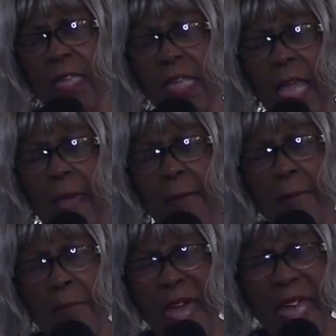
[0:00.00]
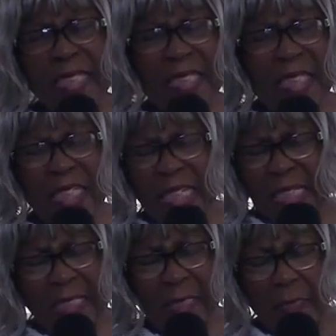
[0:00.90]
They had
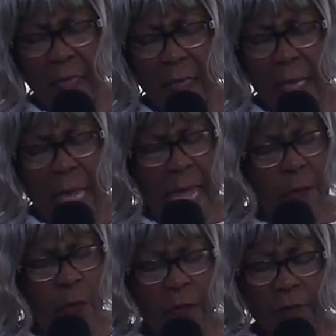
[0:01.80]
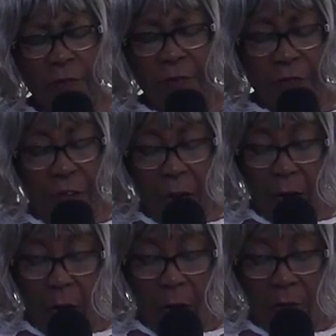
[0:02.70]
backslidden and went
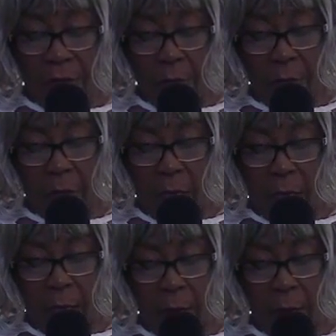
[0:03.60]
far off from God.